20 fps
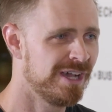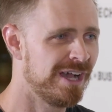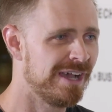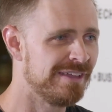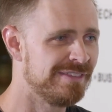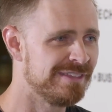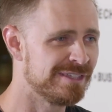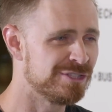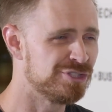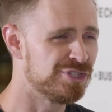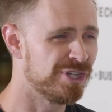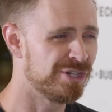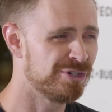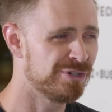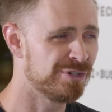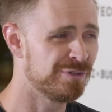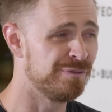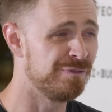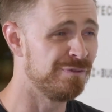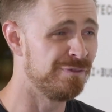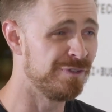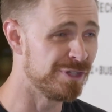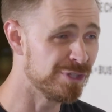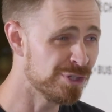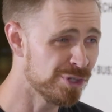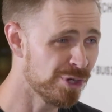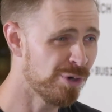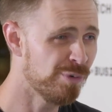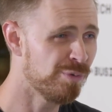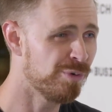I think generative
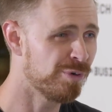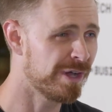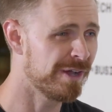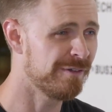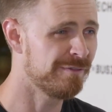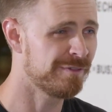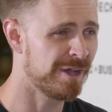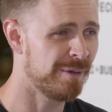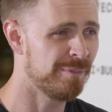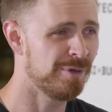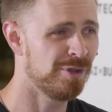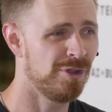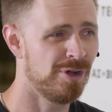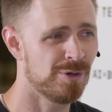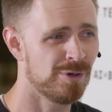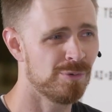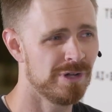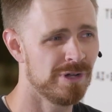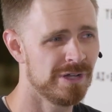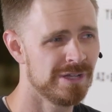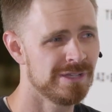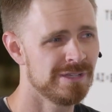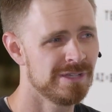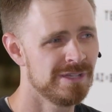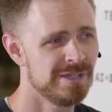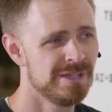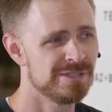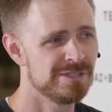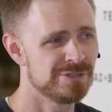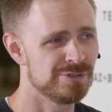video will have come a long way,
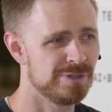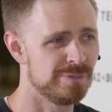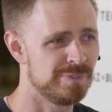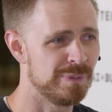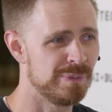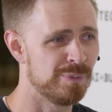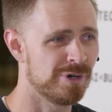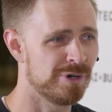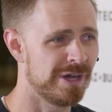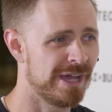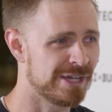so that people